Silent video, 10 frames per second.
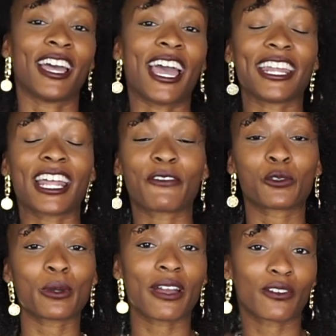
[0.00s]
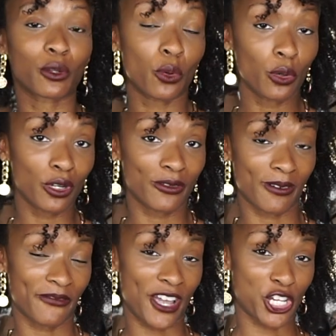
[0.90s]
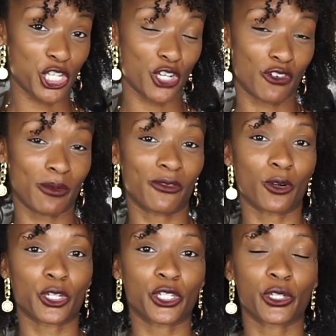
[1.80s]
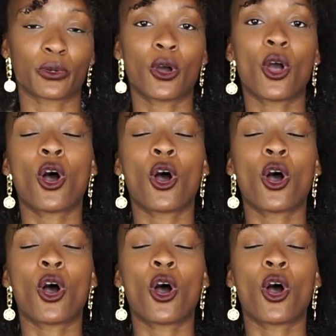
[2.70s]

And have you ever ordered from Fashion Nova before too?